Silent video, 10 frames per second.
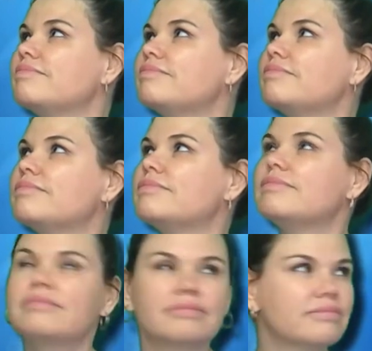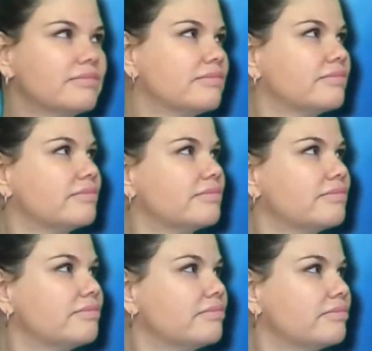
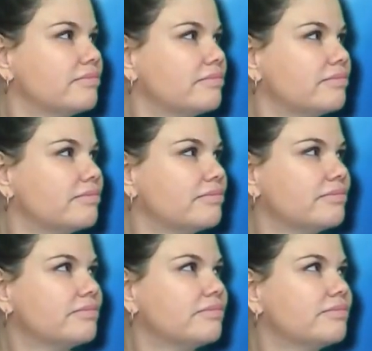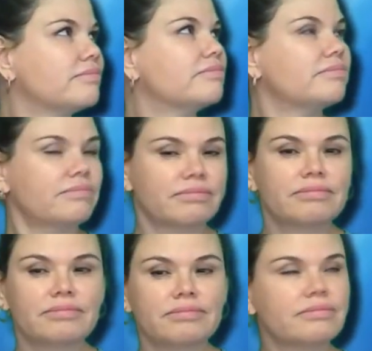
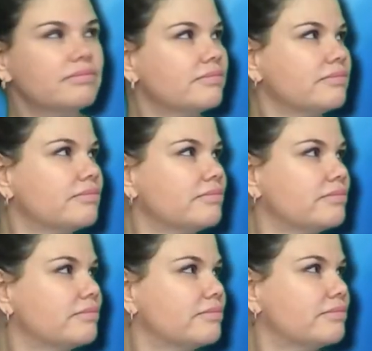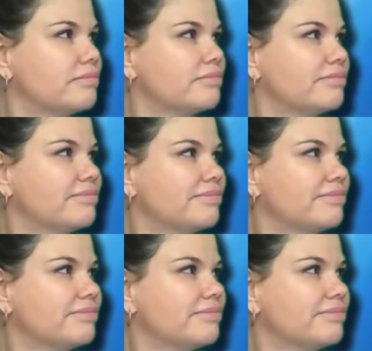[no speech]